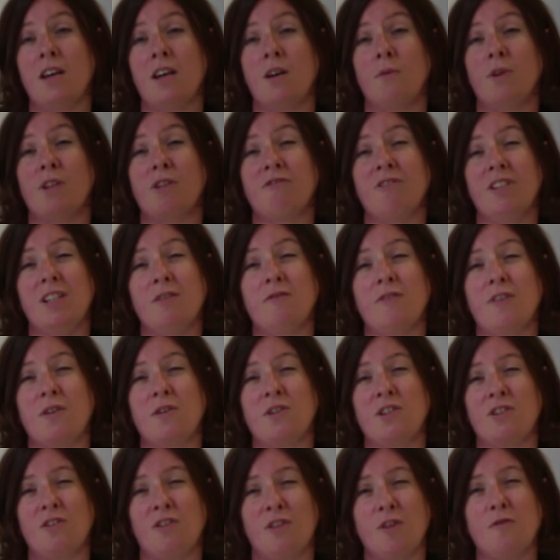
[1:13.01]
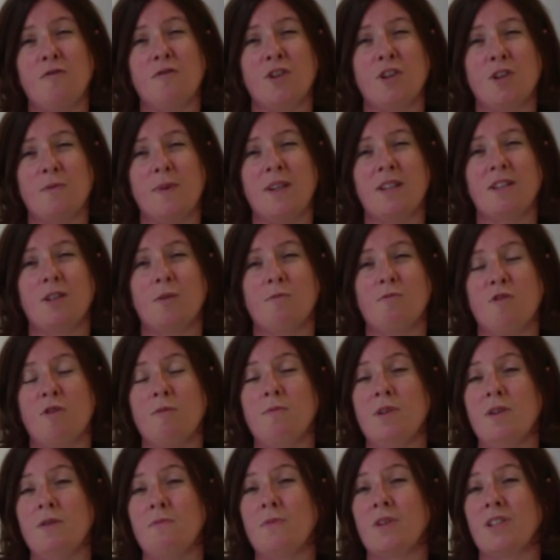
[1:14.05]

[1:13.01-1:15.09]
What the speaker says: which really focuses on the fundamental problem,